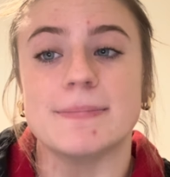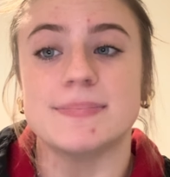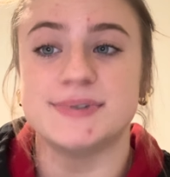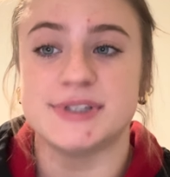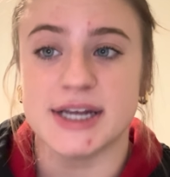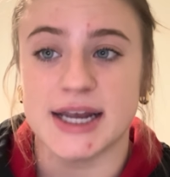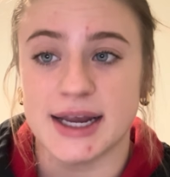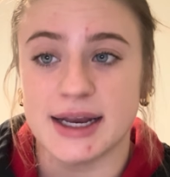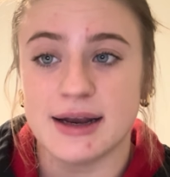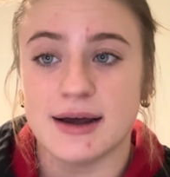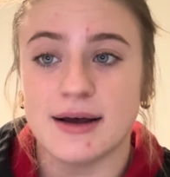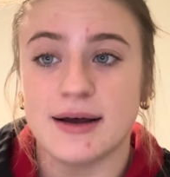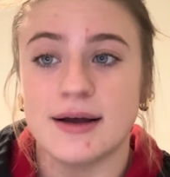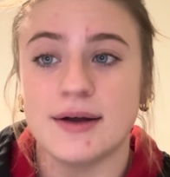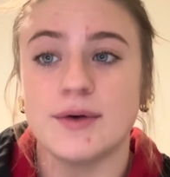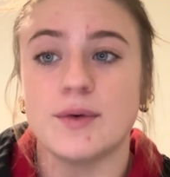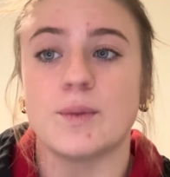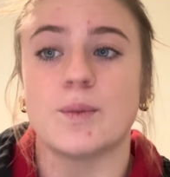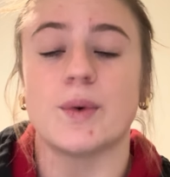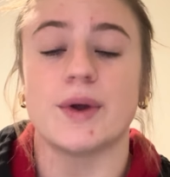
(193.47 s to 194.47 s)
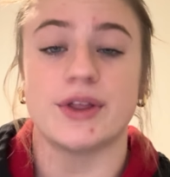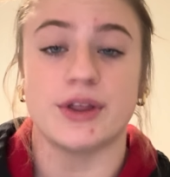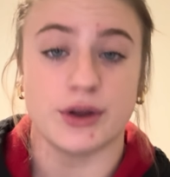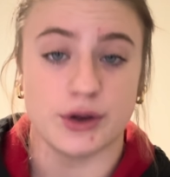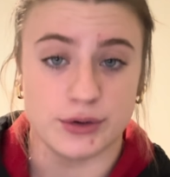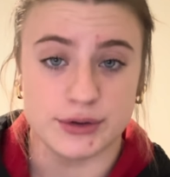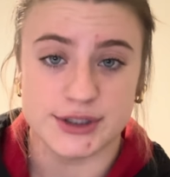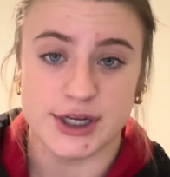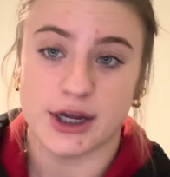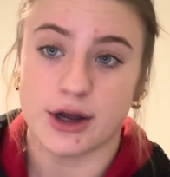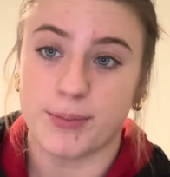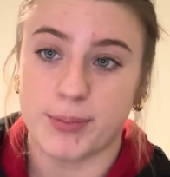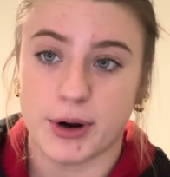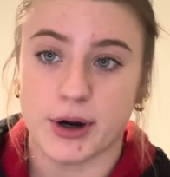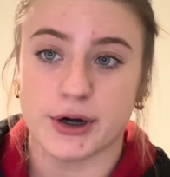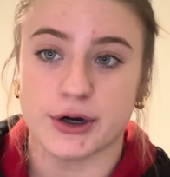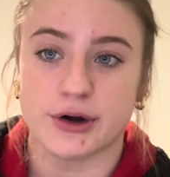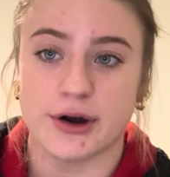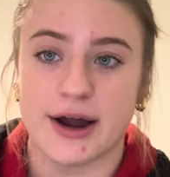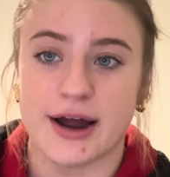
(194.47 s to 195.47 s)
data with using a
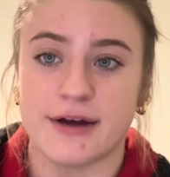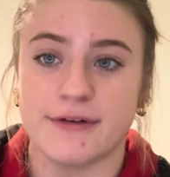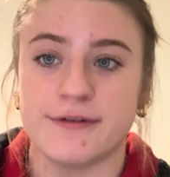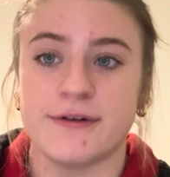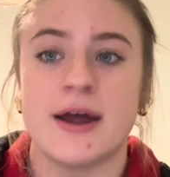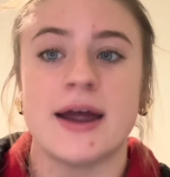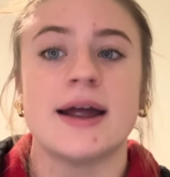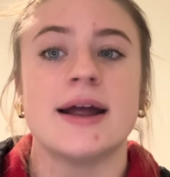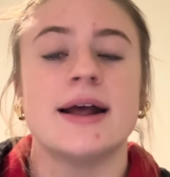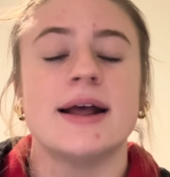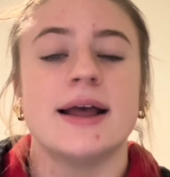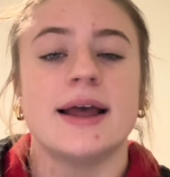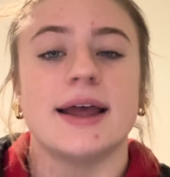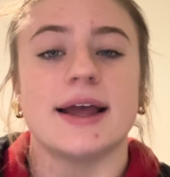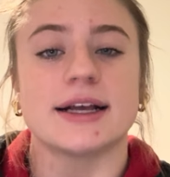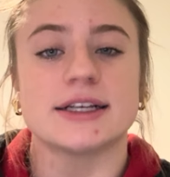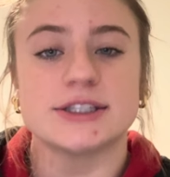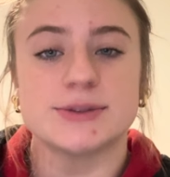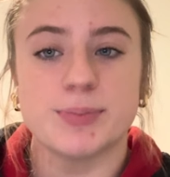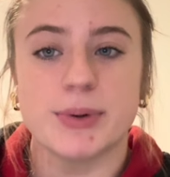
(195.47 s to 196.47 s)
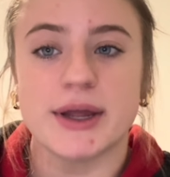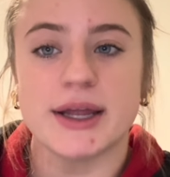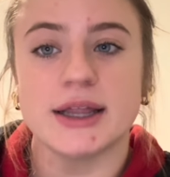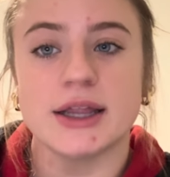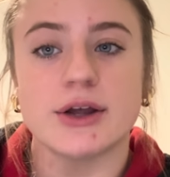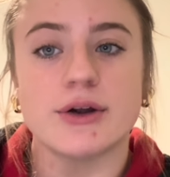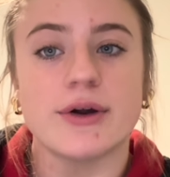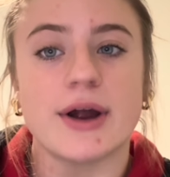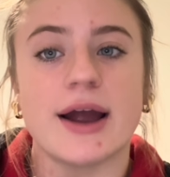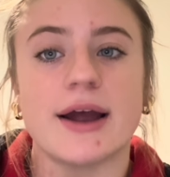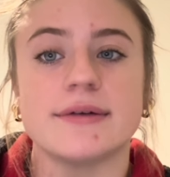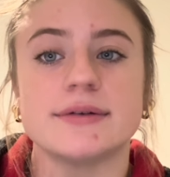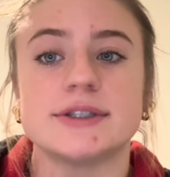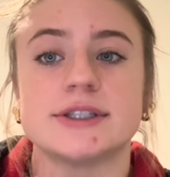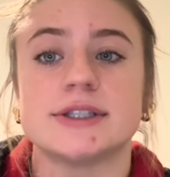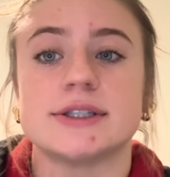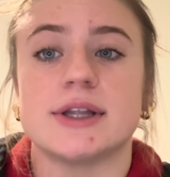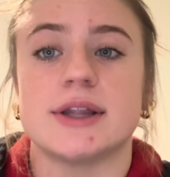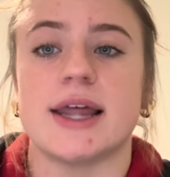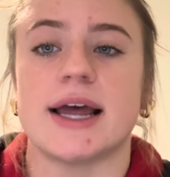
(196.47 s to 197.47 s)
bar graph, explained the
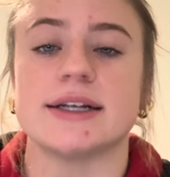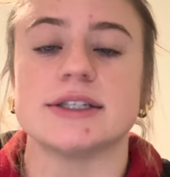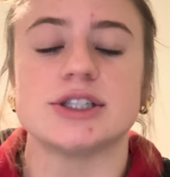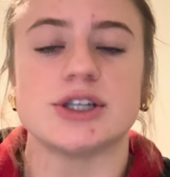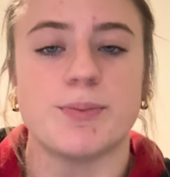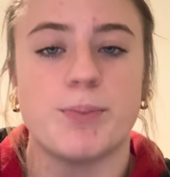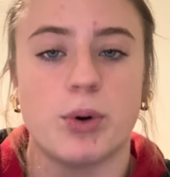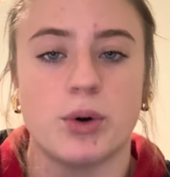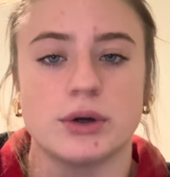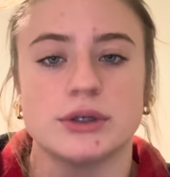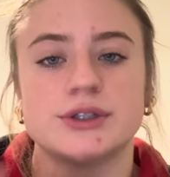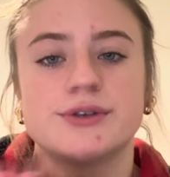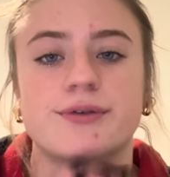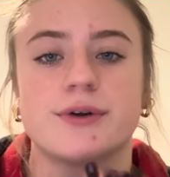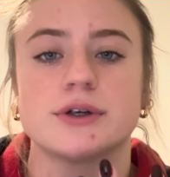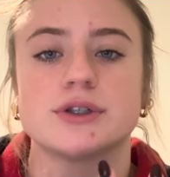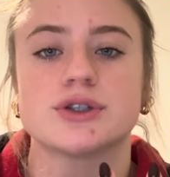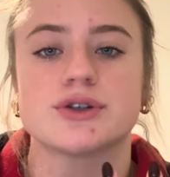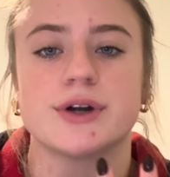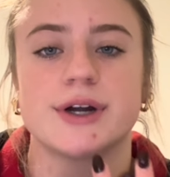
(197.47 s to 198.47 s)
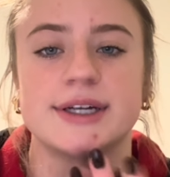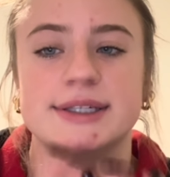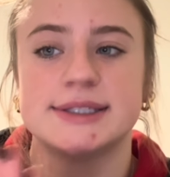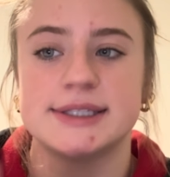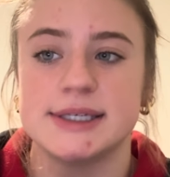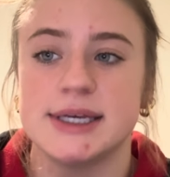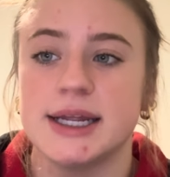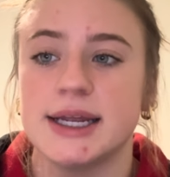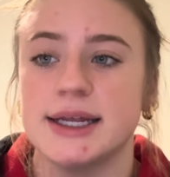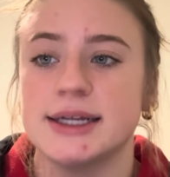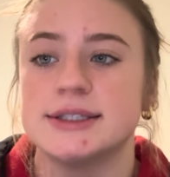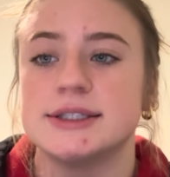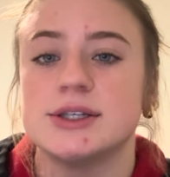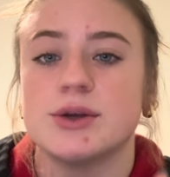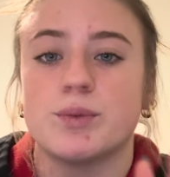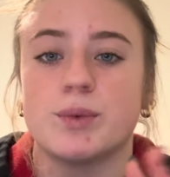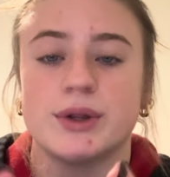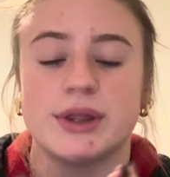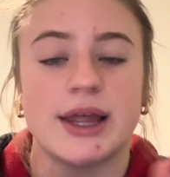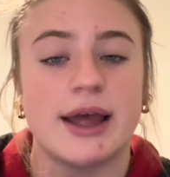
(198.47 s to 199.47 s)
graphs that supports first grade's needs
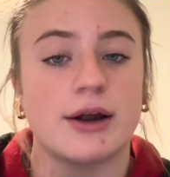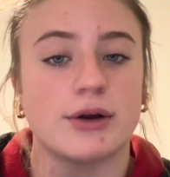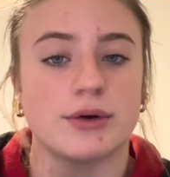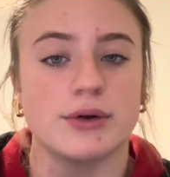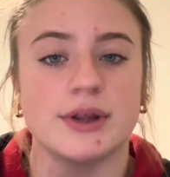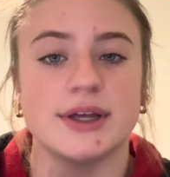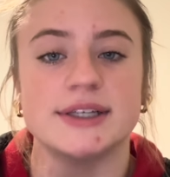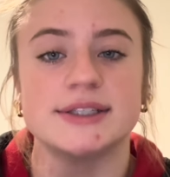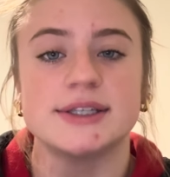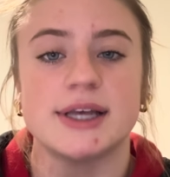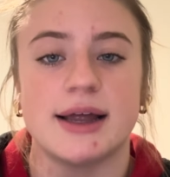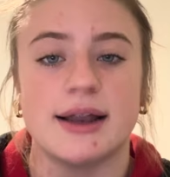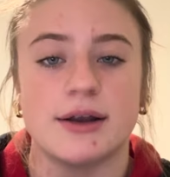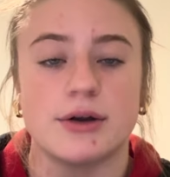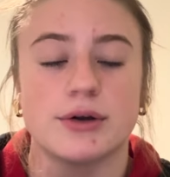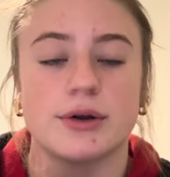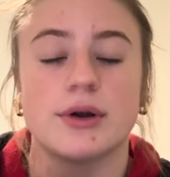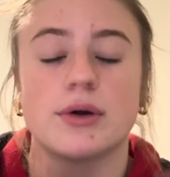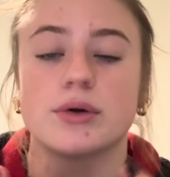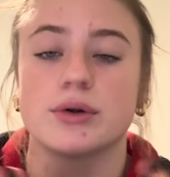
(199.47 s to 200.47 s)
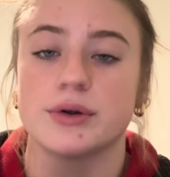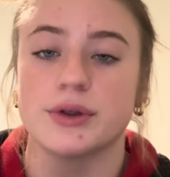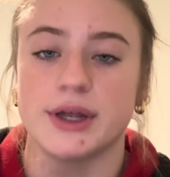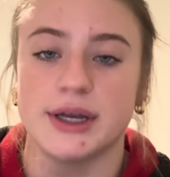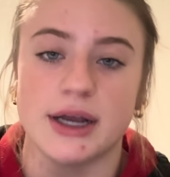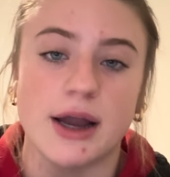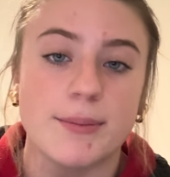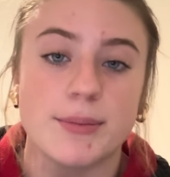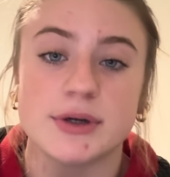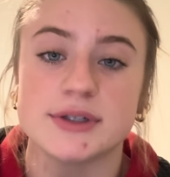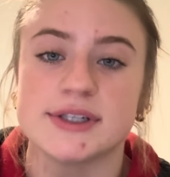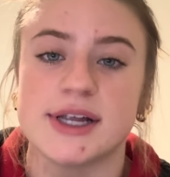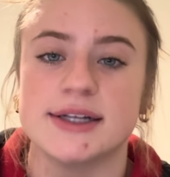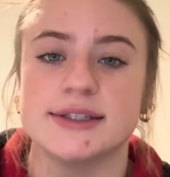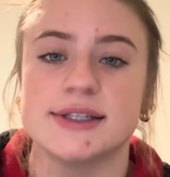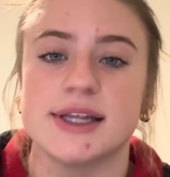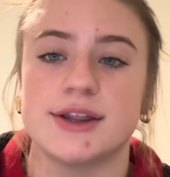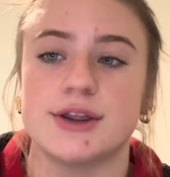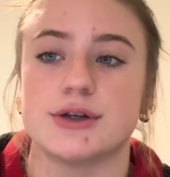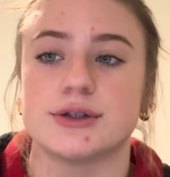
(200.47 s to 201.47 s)
with that early number
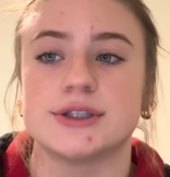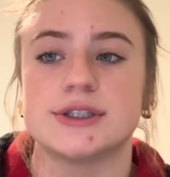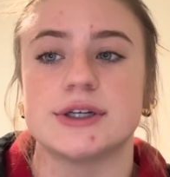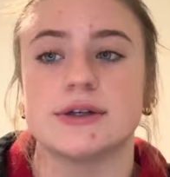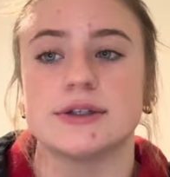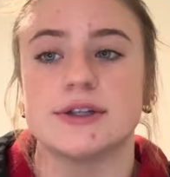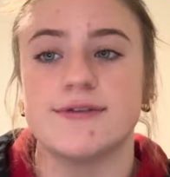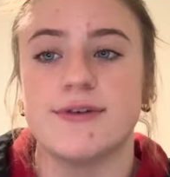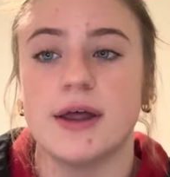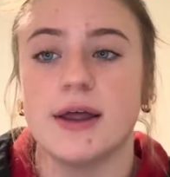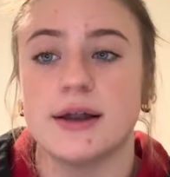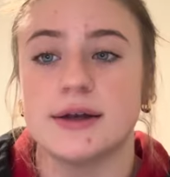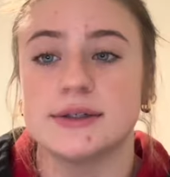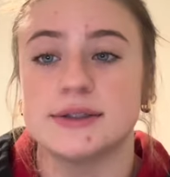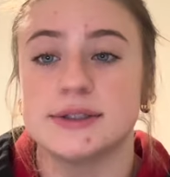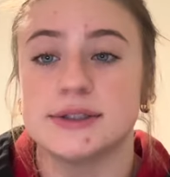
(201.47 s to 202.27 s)
sense that they're still developing,